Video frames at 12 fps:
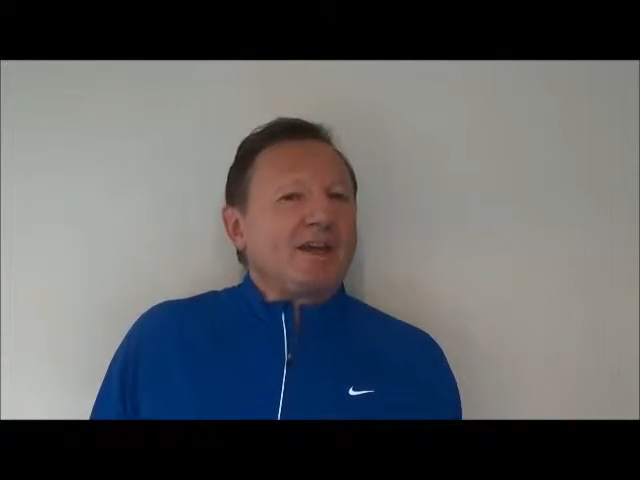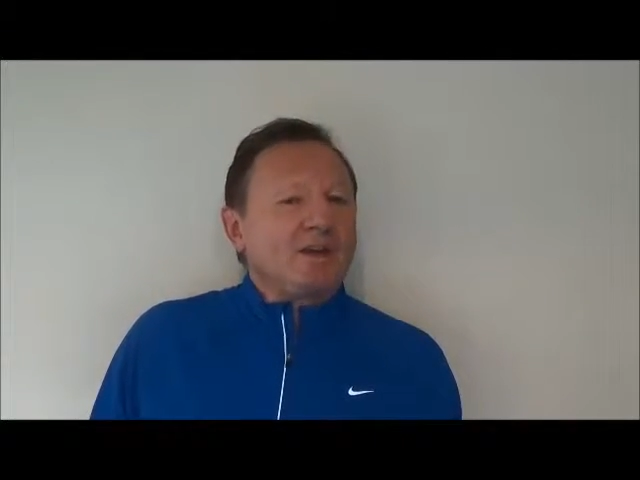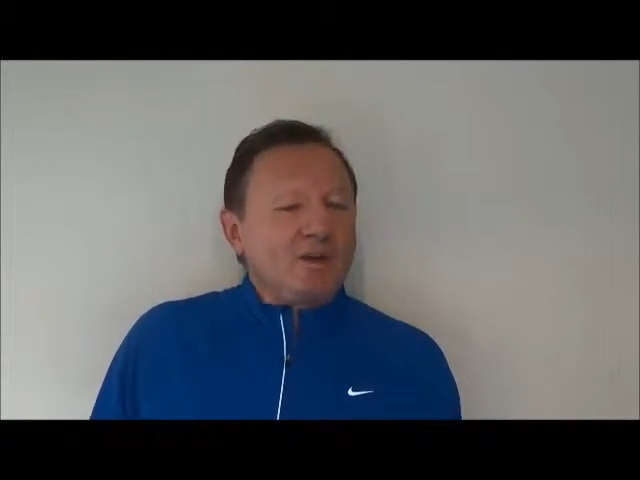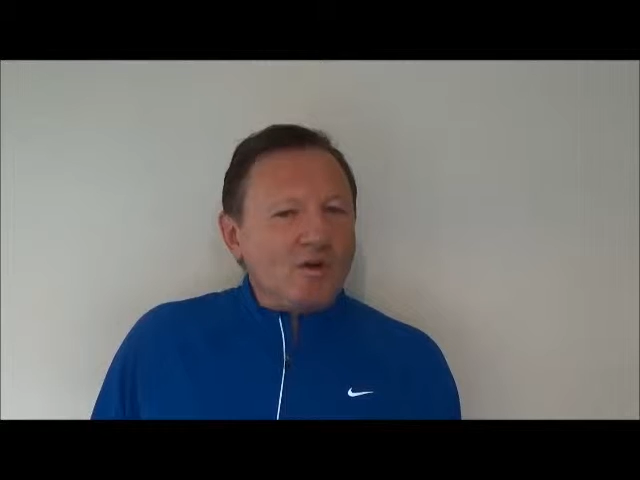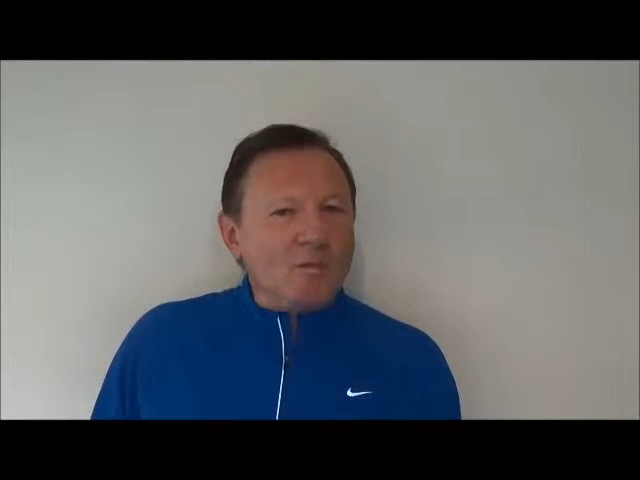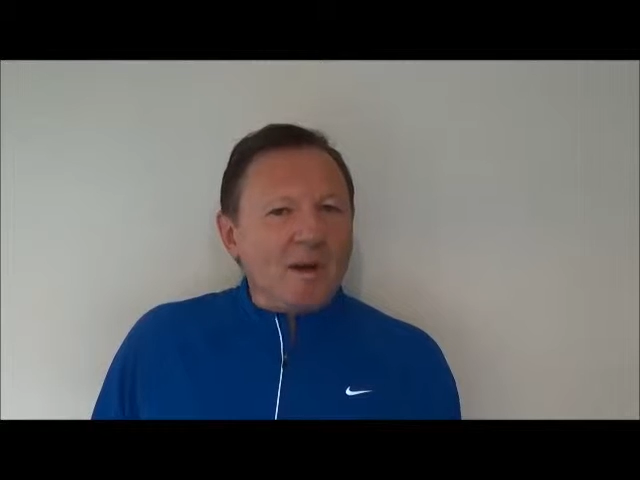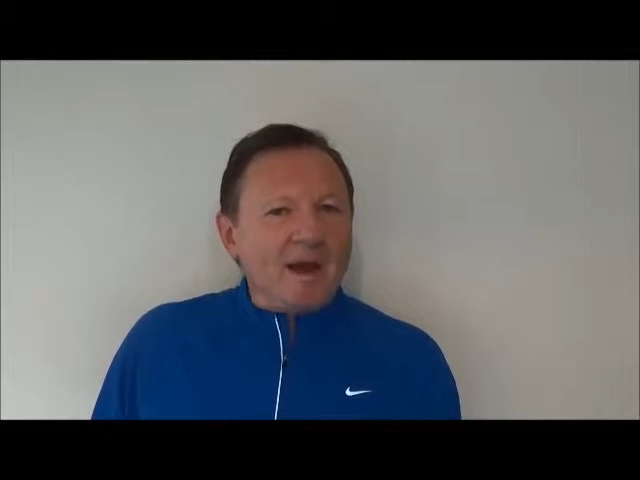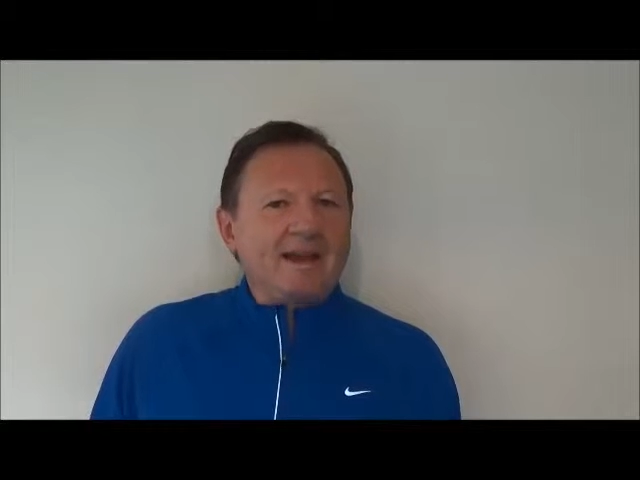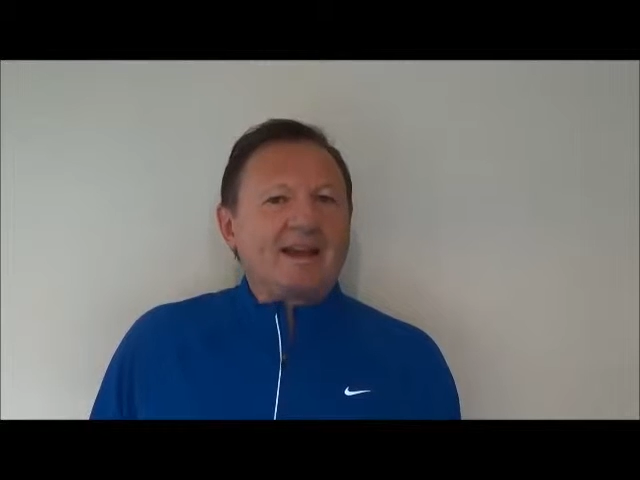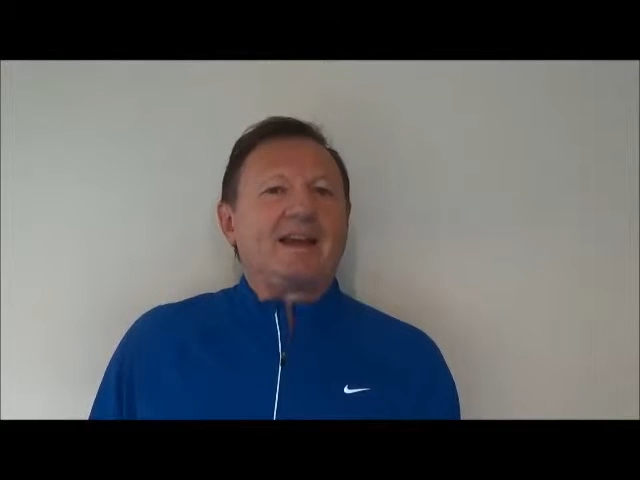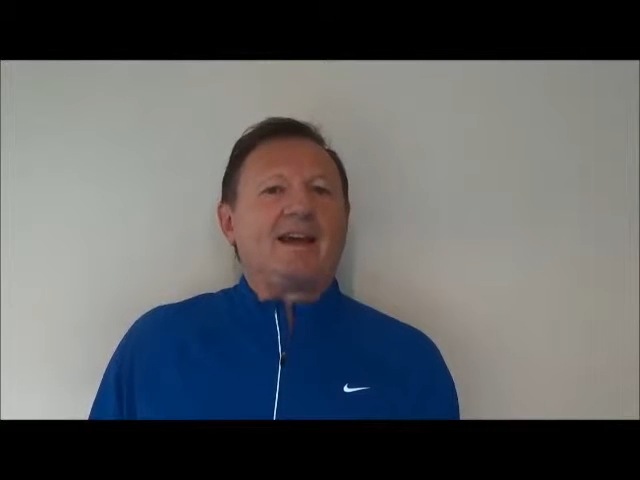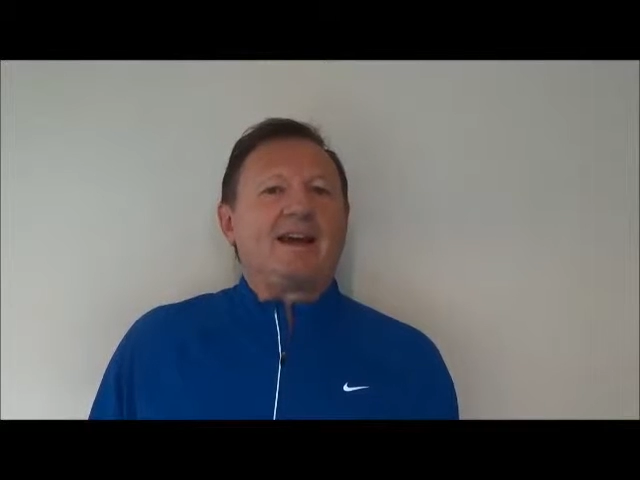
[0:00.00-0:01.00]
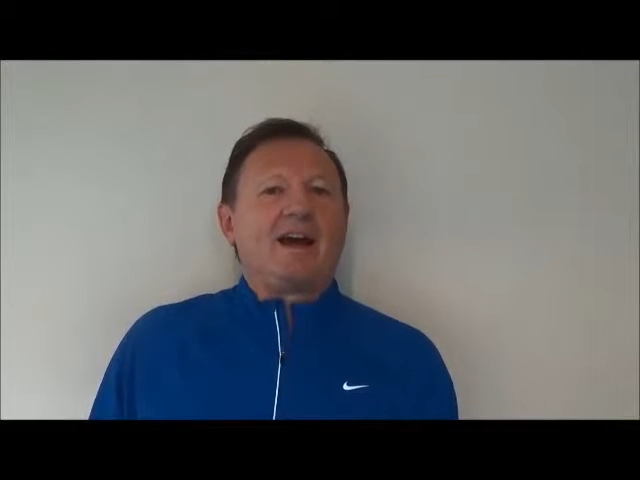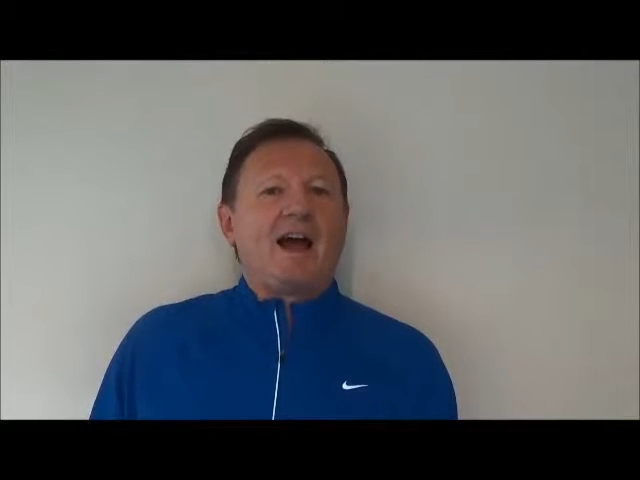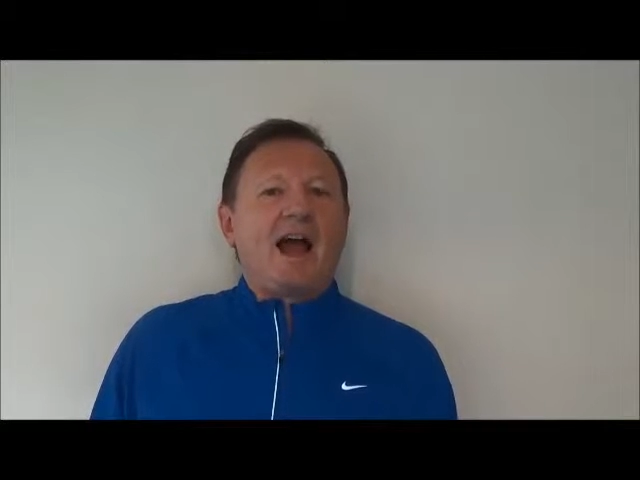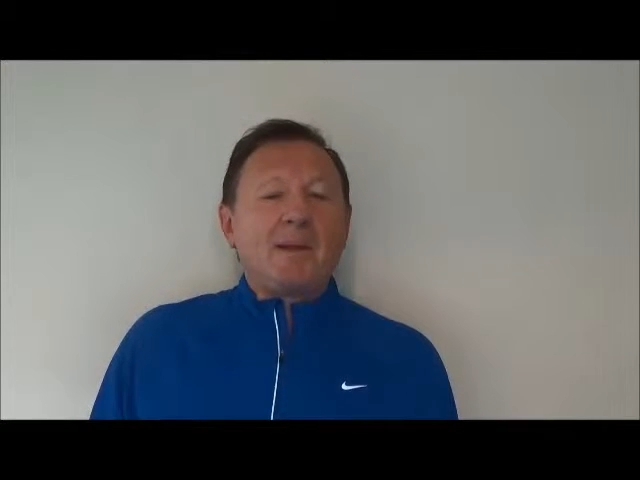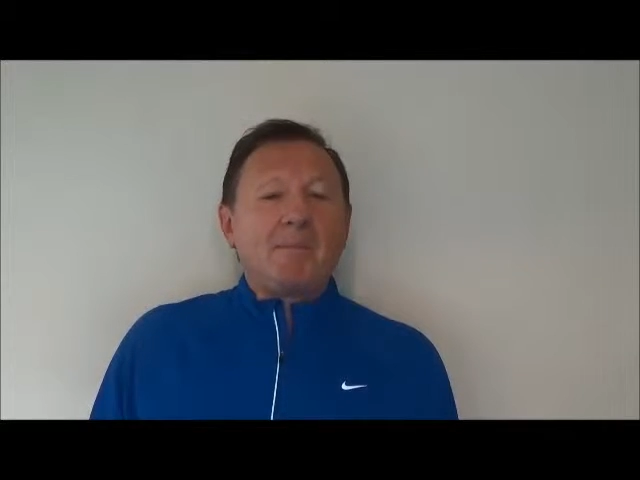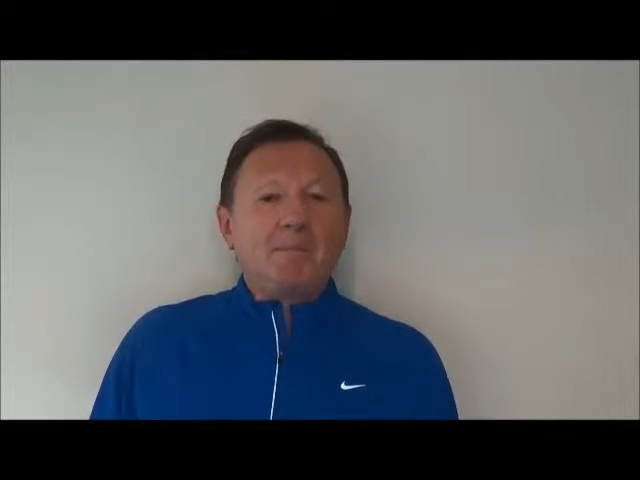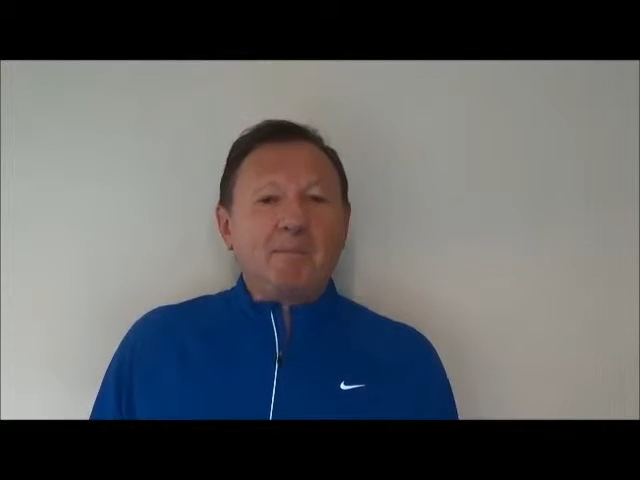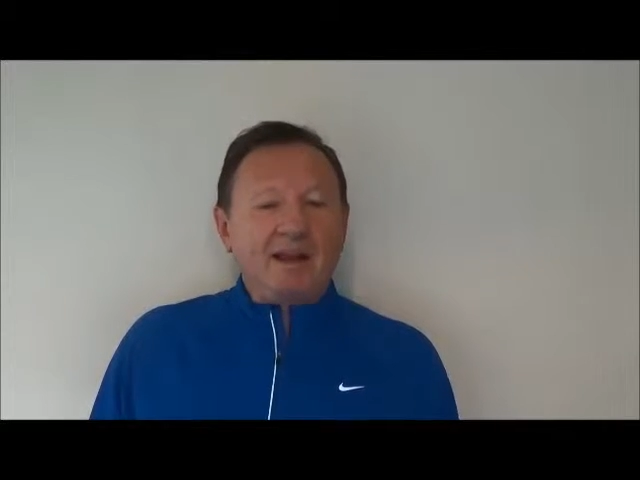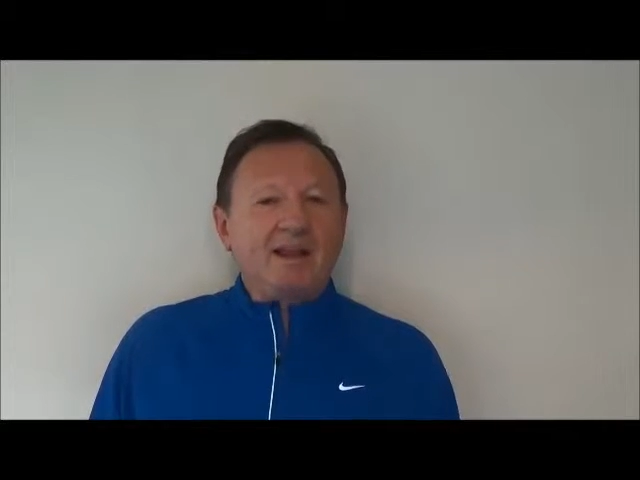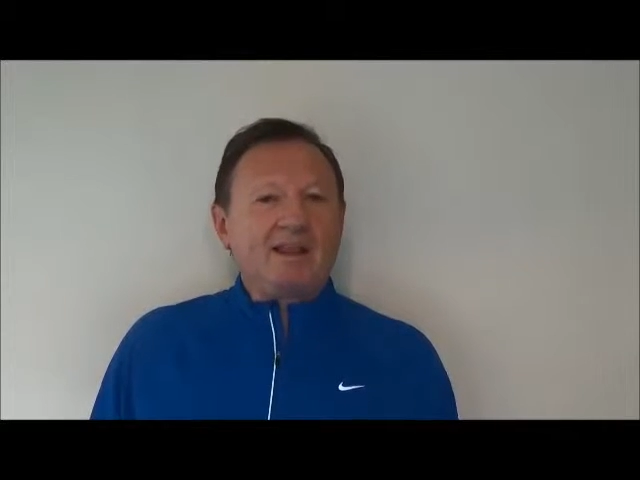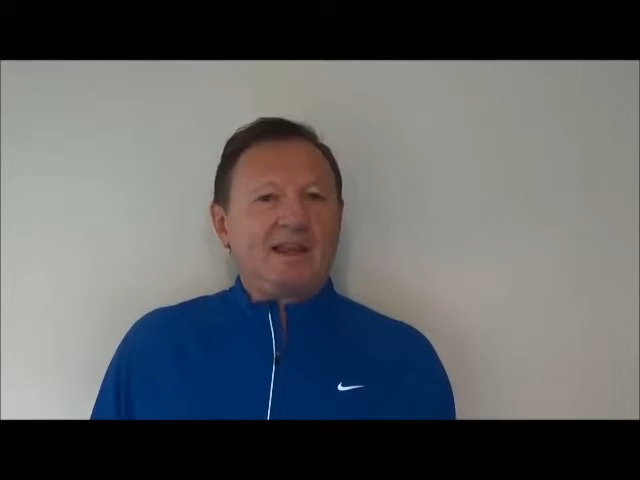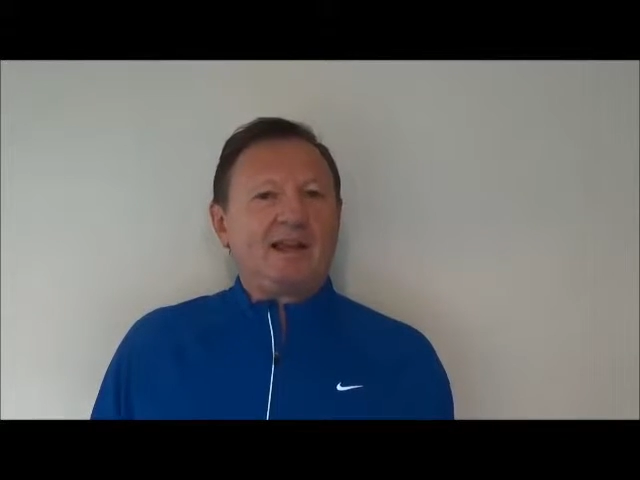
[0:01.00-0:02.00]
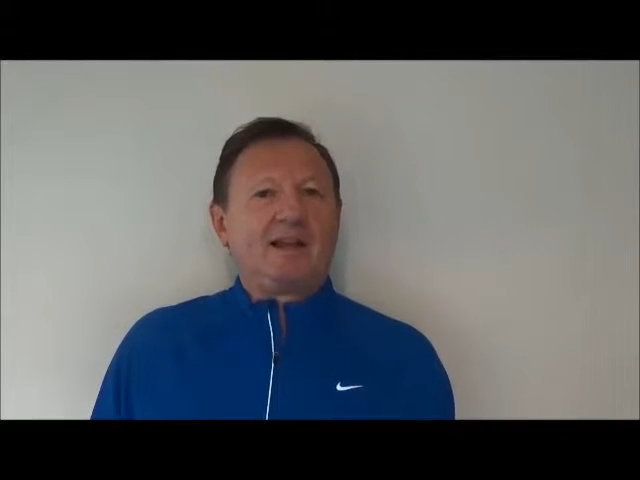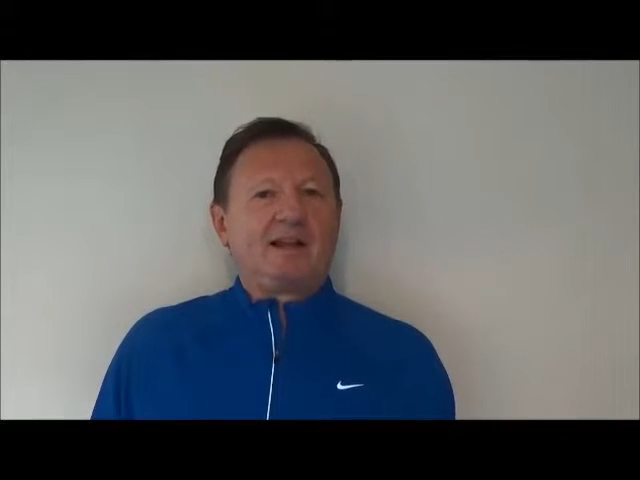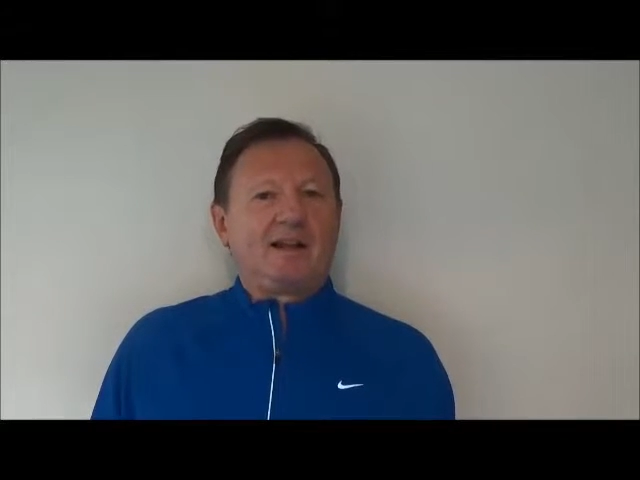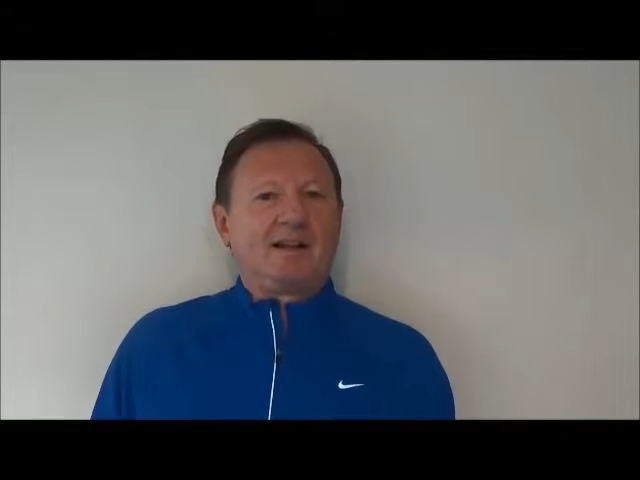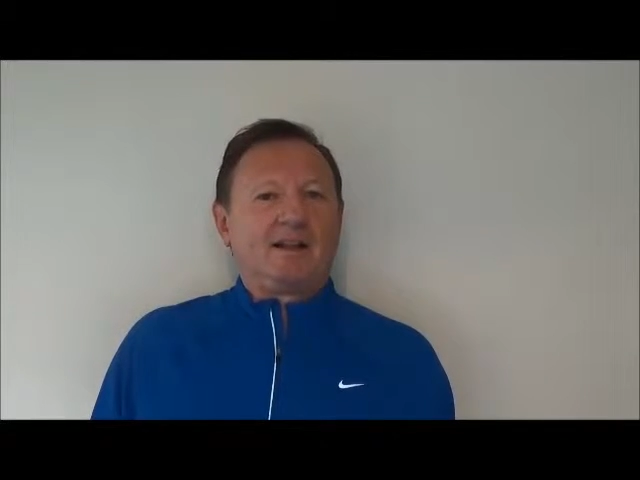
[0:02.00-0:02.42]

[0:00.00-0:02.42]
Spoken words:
You make a big thing